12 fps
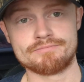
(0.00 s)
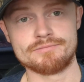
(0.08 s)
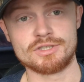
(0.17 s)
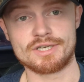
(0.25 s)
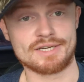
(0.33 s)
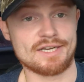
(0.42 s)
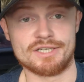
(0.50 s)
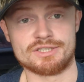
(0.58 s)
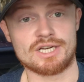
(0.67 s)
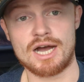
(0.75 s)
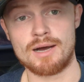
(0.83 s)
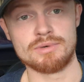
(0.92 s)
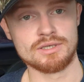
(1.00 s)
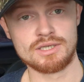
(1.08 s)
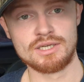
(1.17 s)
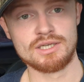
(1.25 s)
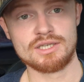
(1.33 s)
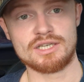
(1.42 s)
You couldn't get a job.
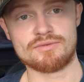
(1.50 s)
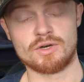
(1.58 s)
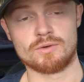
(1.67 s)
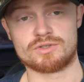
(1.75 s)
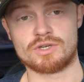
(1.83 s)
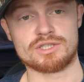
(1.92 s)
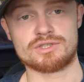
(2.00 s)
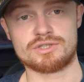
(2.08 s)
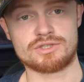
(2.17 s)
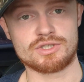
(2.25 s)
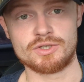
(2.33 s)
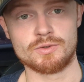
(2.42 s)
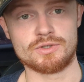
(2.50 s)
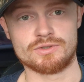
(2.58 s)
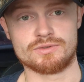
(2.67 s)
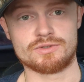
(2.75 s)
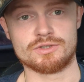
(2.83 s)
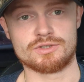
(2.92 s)
If no one trusts
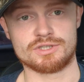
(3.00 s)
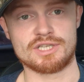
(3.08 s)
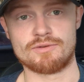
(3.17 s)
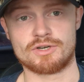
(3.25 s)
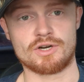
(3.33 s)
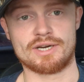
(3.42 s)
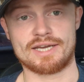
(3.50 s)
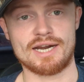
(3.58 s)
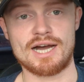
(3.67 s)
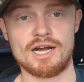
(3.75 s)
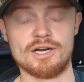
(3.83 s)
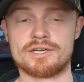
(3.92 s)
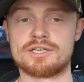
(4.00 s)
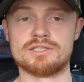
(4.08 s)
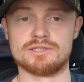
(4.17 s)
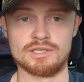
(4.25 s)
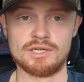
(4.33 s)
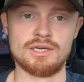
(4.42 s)
you, you're just never going to get hired,
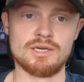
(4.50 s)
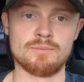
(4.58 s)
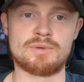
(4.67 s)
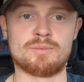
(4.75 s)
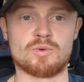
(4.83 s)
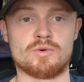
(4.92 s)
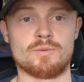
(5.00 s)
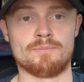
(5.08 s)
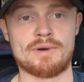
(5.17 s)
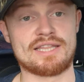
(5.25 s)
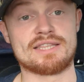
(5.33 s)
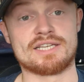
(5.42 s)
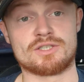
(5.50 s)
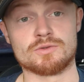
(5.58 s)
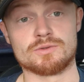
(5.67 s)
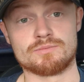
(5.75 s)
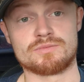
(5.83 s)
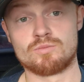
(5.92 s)
because people might think
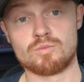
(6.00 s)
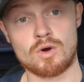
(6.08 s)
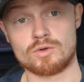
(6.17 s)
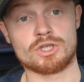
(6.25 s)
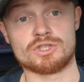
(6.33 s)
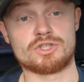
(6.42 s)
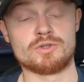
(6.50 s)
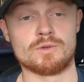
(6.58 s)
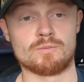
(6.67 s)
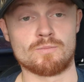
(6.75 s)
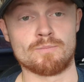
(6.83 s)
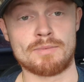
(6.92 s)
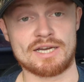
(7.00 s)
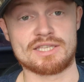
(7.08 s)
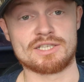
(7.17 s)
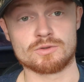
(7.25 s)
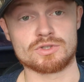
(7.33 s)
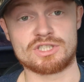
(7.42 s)
won't trust you and might
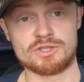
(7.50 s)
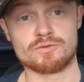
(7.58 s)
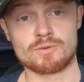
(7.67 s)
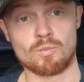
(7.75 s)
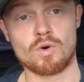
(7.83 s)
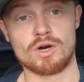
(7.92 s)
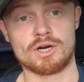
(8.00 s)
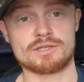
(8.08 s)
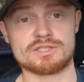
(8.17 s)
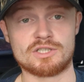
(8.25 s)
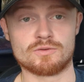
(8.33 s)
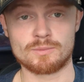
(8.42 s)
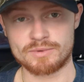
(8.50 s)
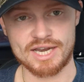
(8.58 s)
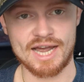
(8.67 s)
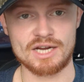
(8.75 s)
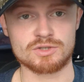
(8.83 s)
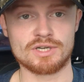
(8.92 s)
think you'll steal from work, steal from the
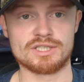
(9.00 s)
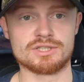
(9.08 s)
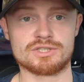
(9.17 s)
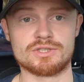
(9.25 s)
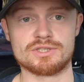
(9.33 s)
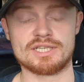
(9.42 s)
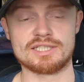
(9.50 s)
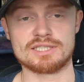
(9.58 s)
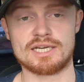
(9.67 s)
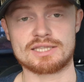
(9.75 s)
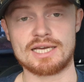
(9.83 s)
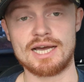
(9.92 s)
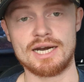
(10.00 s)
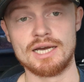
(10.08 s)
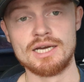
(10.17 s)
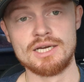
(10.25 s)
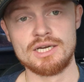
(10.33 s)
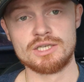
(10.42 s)
cash register, things like that.
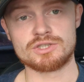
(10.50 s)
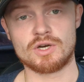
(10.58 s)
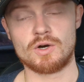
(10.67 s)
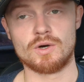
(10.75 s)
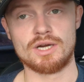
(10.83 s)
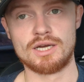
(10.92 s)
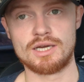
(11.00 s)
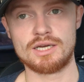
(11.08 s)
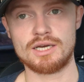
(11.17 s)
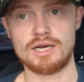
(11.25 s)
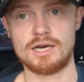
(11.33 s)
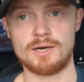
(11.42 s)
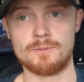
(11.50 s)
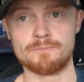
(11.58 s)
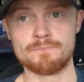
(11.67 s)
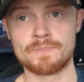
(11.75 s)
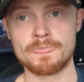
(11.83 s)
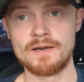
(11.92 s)
So,
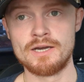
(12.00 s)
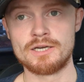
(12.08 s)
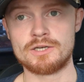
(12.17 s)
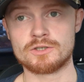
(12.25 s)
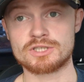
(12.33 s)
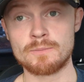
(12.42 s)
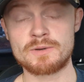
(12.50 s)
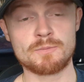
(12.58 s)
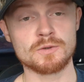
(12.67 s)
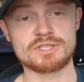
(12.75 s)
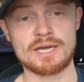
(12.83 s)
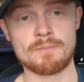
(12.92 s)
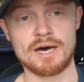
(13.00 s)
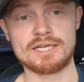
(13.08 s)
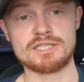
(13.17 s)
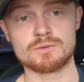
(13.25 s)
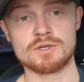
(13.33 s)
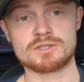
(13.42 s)
some people say
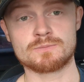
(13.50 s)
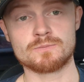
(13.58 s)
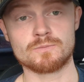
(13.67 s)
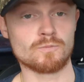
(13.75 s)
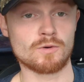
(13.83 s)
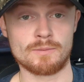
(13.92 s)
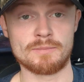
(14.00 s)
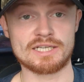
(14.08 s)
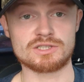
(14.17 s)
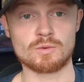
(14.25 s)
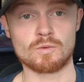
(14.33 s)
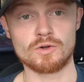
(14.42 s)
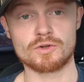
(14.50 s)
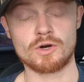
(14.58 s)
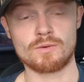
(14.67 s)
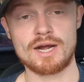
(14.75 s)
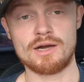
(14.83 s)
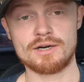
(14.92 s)
money's what makes the world go
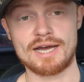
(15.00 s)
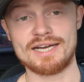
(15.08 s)
round.